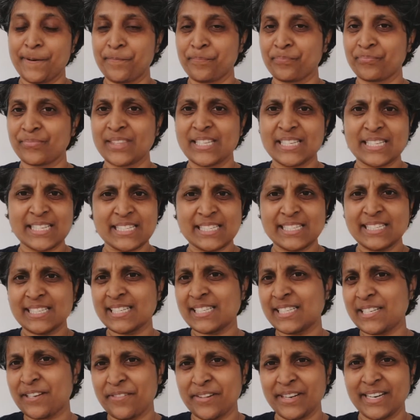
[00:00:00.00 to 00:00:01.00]
This is just
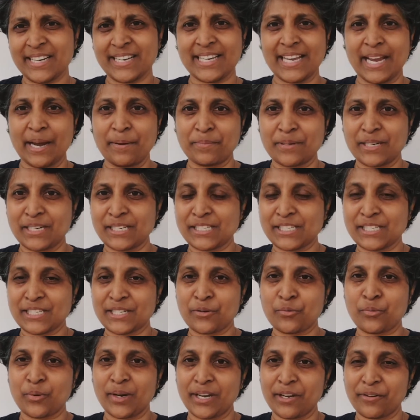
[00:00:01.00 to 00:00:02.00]
a very capitalistic
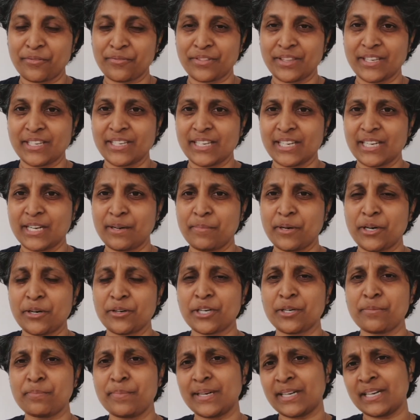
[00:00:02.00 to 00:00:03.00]
way of thinking about it,
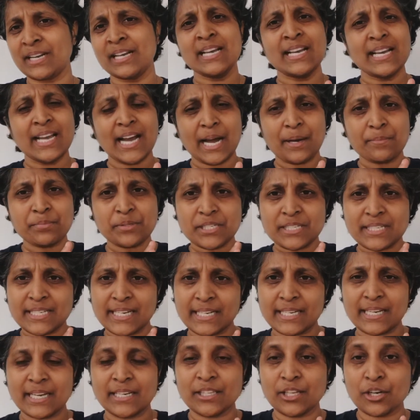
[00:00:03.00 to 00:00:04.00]
but I'm just
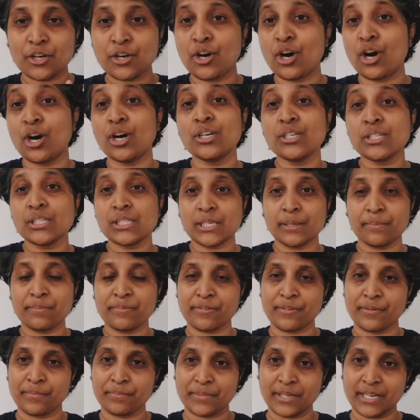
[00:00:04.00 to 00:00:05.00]
taking the concept
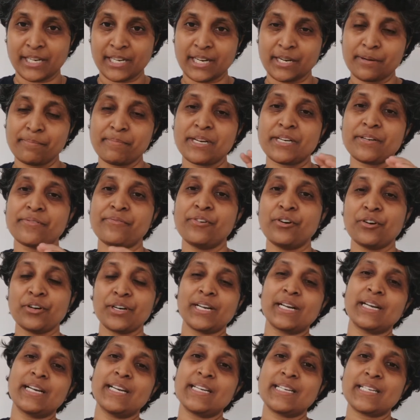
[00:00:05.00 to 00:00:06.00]
from there and
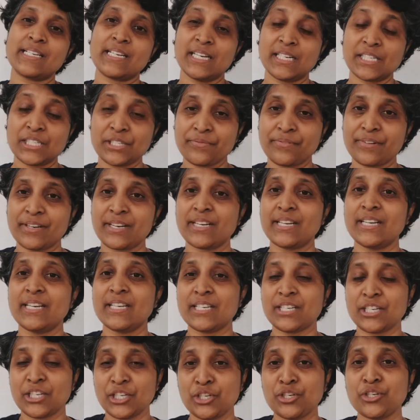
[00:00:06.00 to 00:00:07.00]
metaphorically transferring it
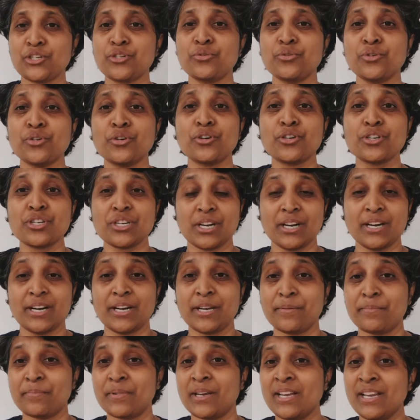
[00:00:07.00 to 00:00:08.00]
into your
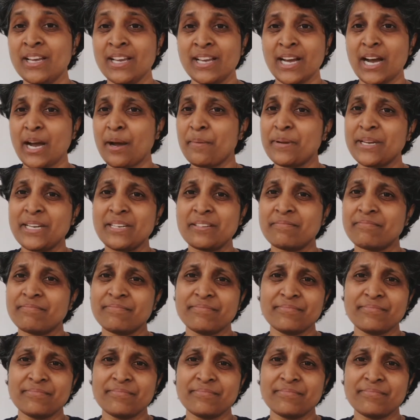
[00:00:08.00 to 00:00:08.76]
time. I mean,